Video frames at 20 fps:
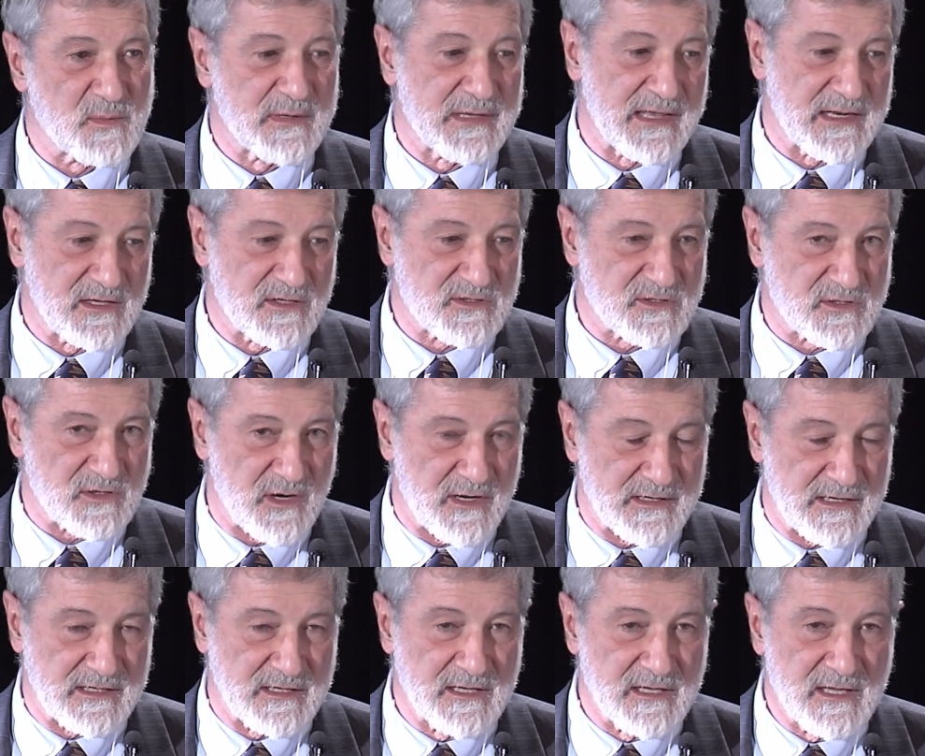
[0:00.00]
were getting
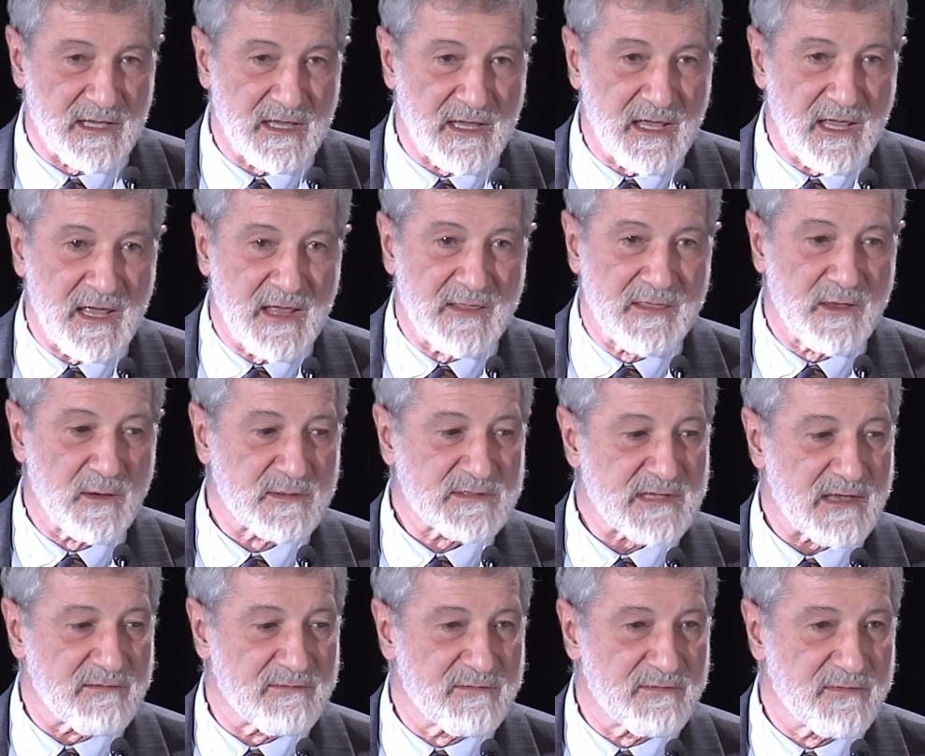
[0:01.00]
started, there was
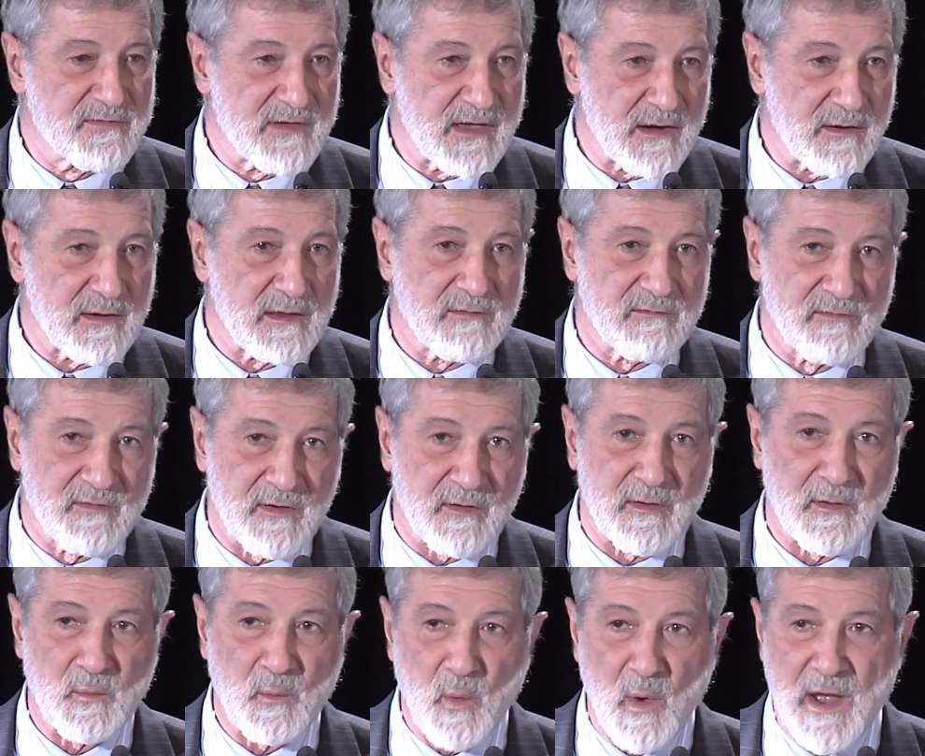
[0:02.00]
a very,
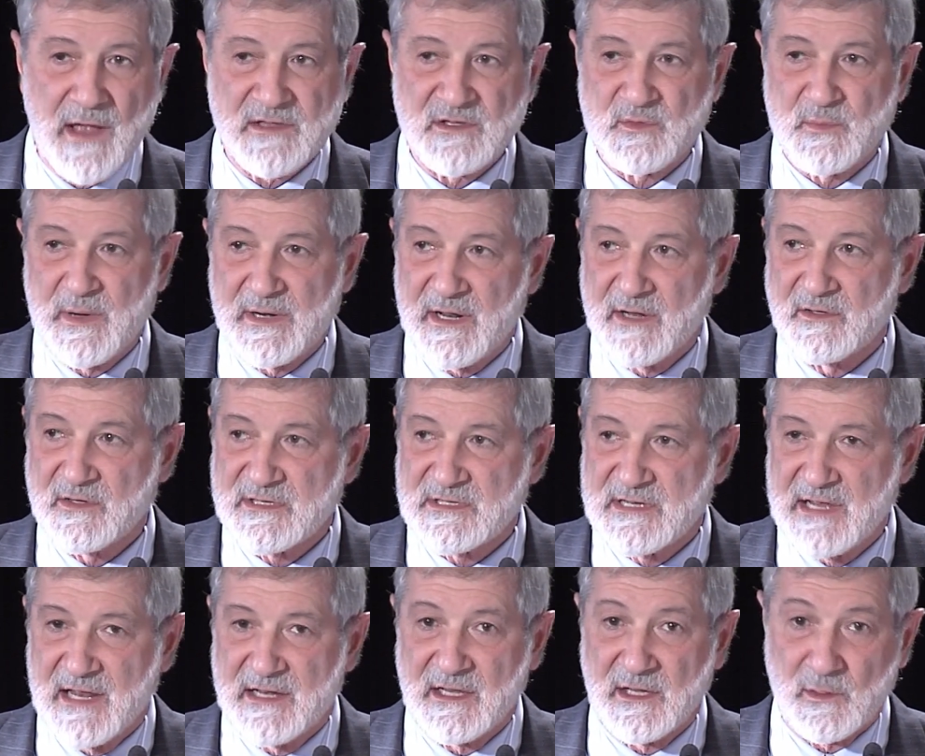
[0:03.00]
very widespread
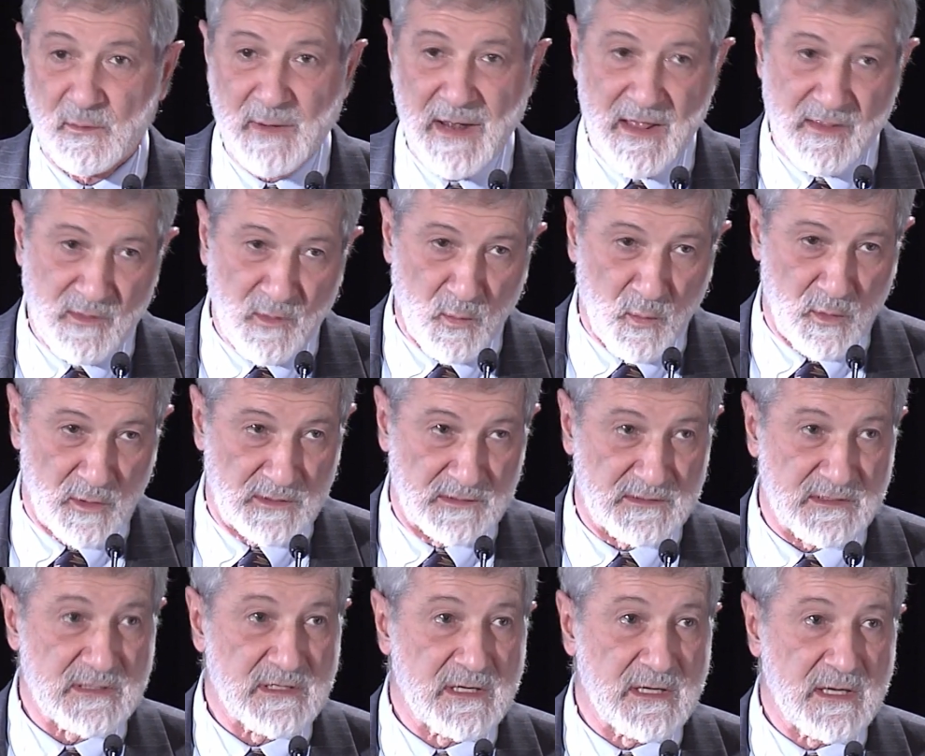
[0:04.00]
understanding around the
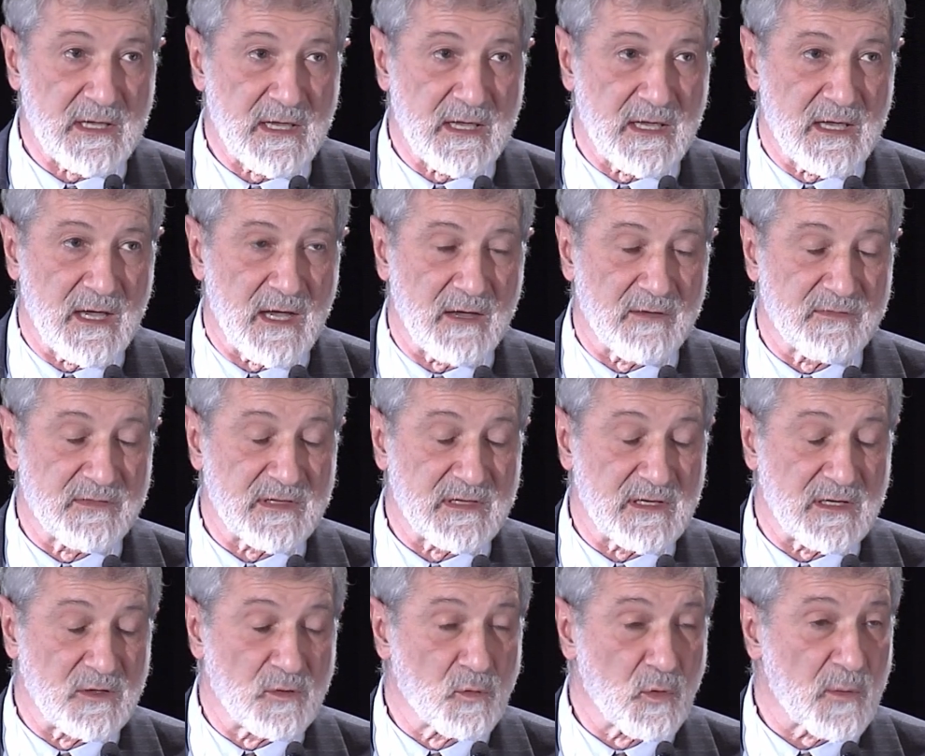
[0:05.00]
world of
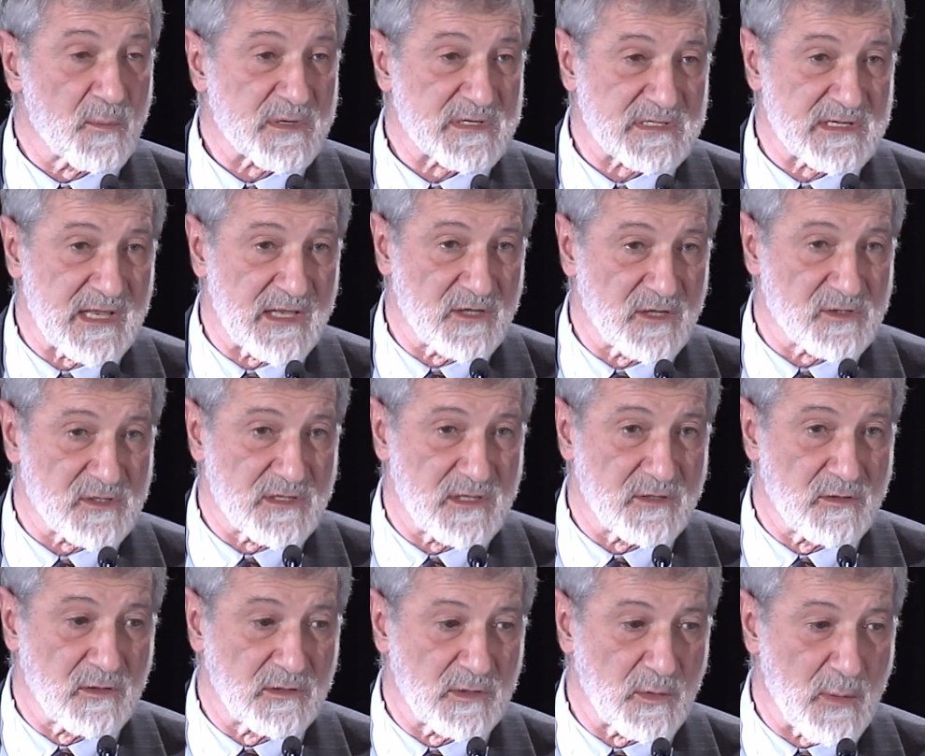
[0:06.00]
the enormous danger that
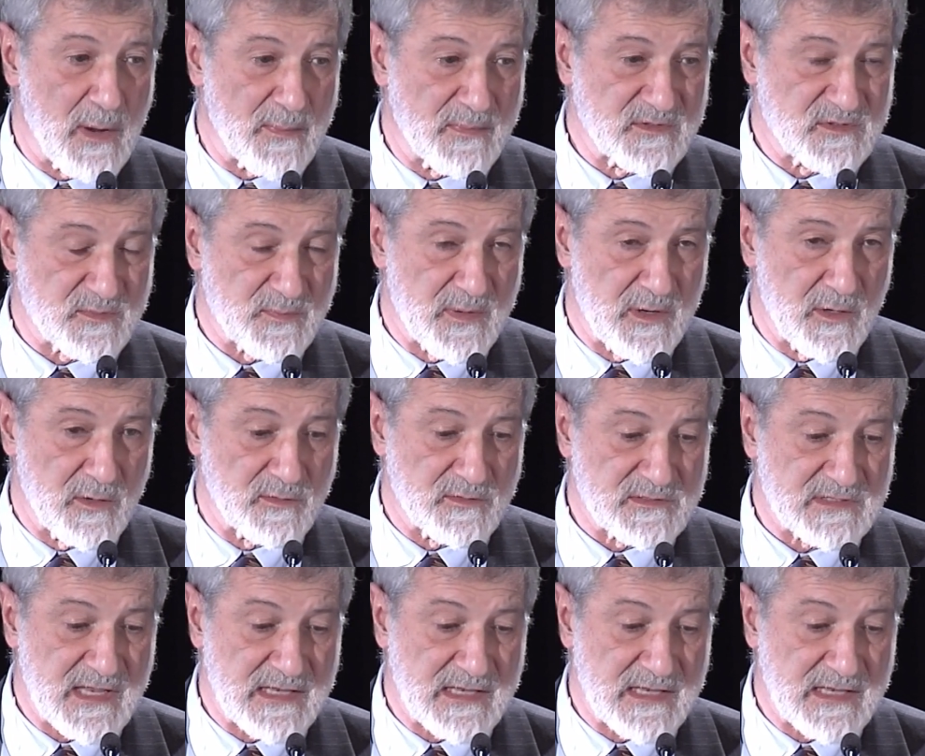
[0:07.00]
nuclear weapons posed.